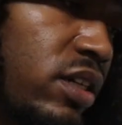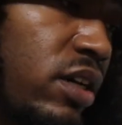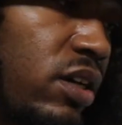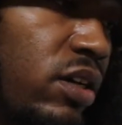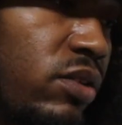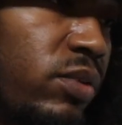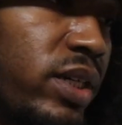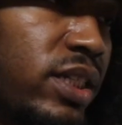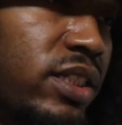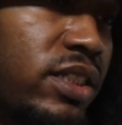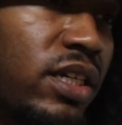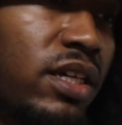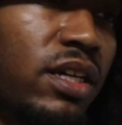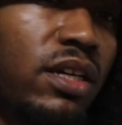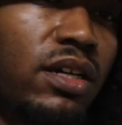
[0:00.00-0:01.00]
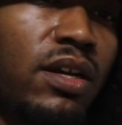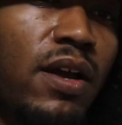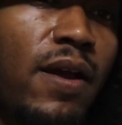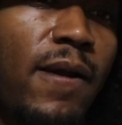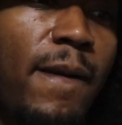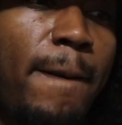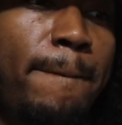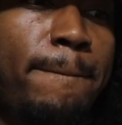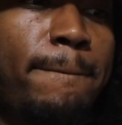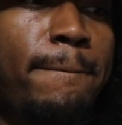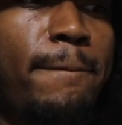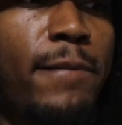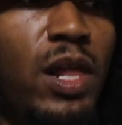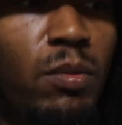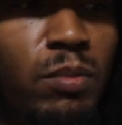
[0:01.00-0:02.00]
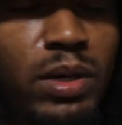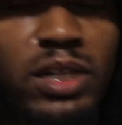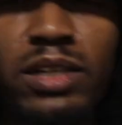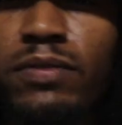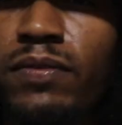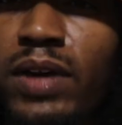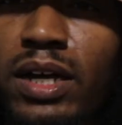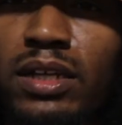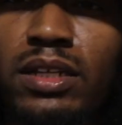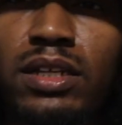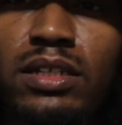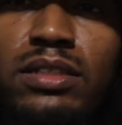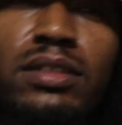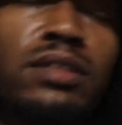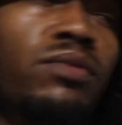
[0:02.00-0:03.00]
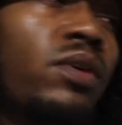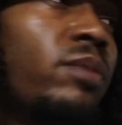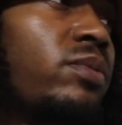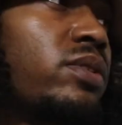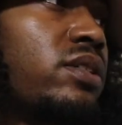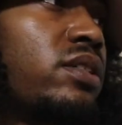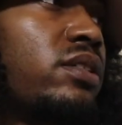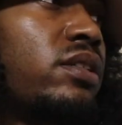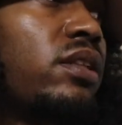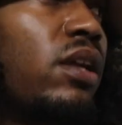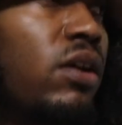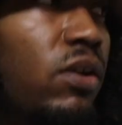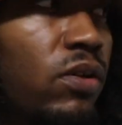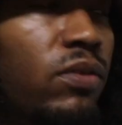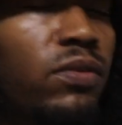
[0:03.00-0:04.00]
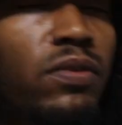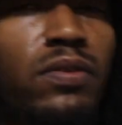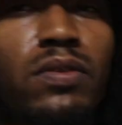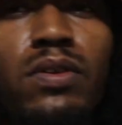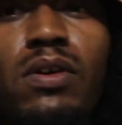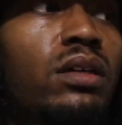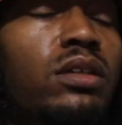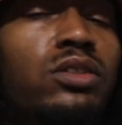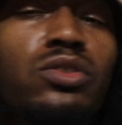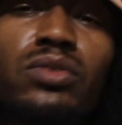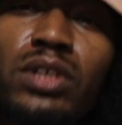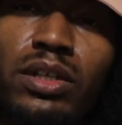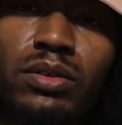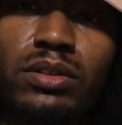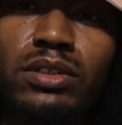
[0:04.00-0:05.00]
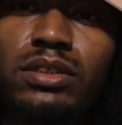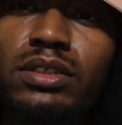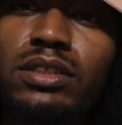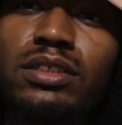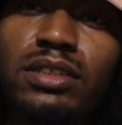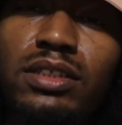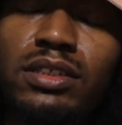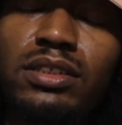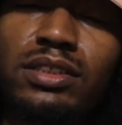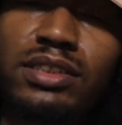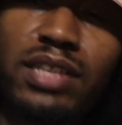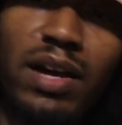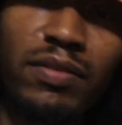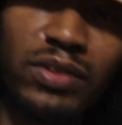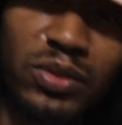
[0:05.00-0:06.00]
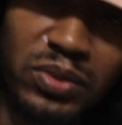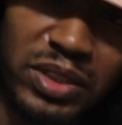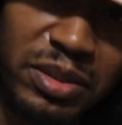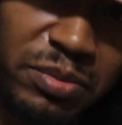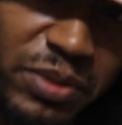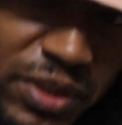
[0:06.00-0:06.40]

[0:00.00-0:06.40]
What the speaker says: we could say, money, finance, and it represents love. So yeah, let's dive a little deeper,